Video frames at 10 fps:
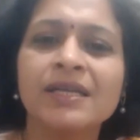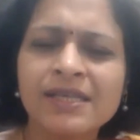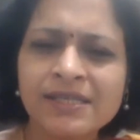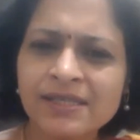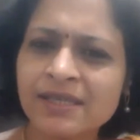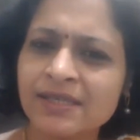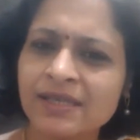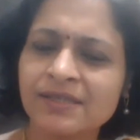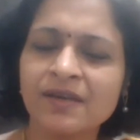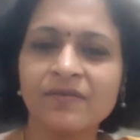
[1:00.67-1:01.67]
This is a
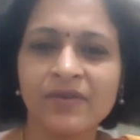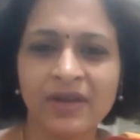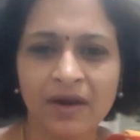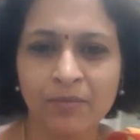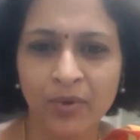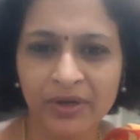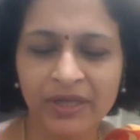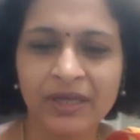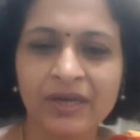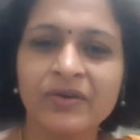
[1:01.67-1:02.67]
season when our
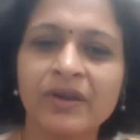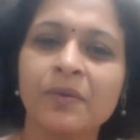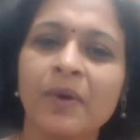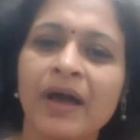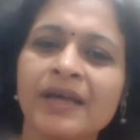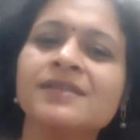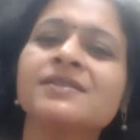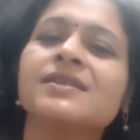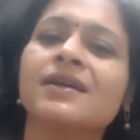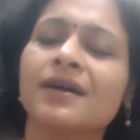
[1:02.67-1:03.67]
body requires
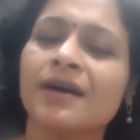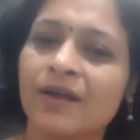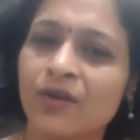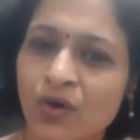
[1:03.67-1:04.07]
a